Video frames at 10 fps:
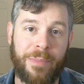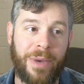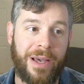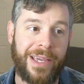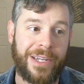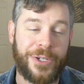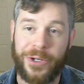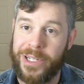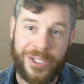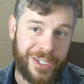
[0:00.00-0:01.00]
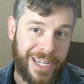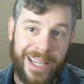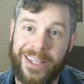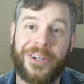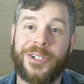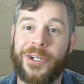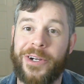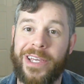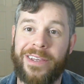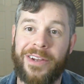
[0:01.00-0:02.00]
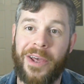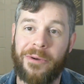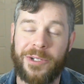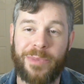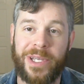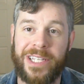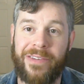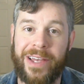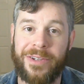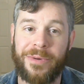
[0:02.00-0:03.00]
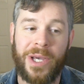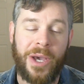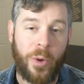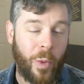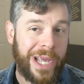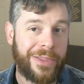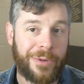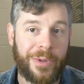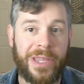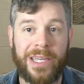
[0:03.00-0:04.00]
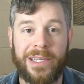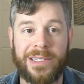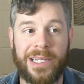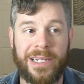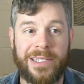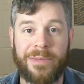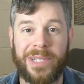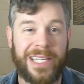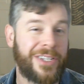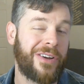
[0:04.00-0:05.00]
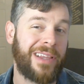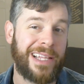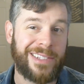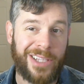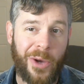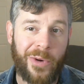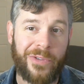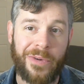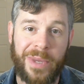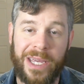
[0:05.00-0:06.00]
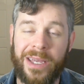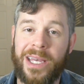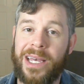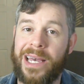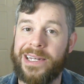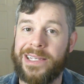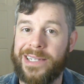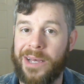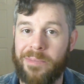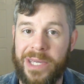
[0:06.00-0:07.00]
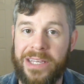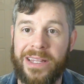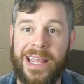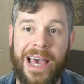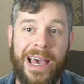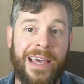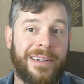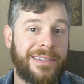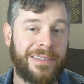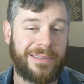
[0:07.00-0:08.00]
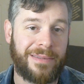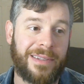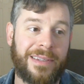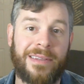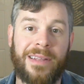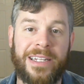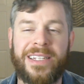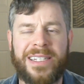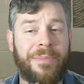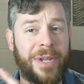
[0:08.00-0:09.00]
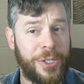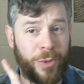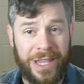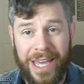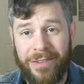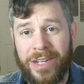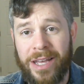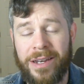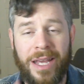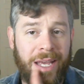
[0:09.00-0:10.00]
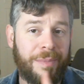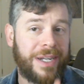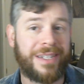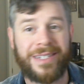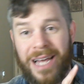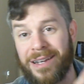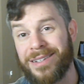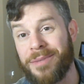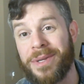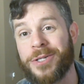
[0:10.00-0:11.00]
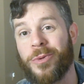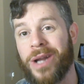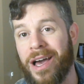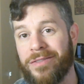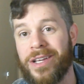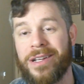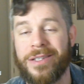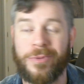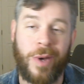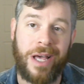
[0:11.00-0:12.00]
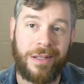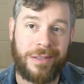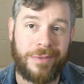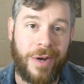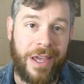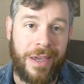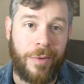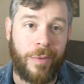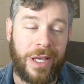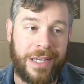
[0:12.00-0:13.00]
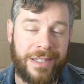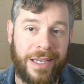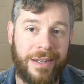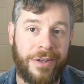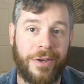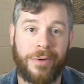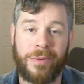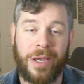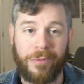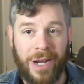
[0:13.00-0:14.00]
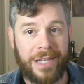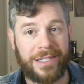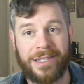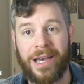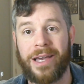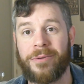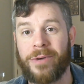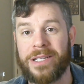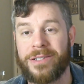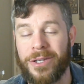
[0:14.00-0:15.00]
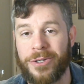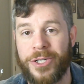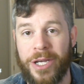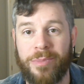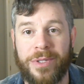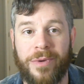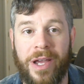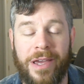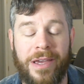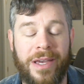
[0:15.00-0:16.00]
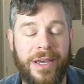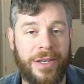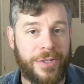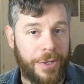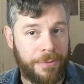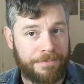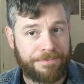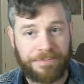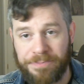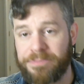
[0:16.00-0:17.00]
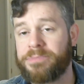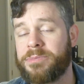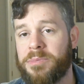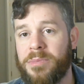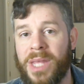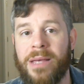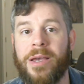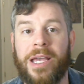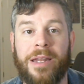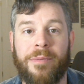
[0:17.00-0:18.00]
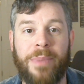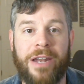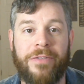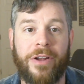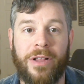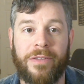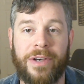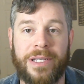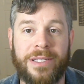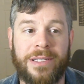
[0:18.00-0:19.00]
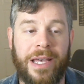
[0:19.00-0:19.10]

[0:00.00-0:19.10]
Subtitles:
My journey is just not their journey, just because I've had to wade through things and it seems like it's gone a lot slower for me, it does not mean that it doesn't diminish what they've done, but it does not diminish what I've done as well, right? Like I said, a rising tide raises all ships, right? So it can benefit all of us.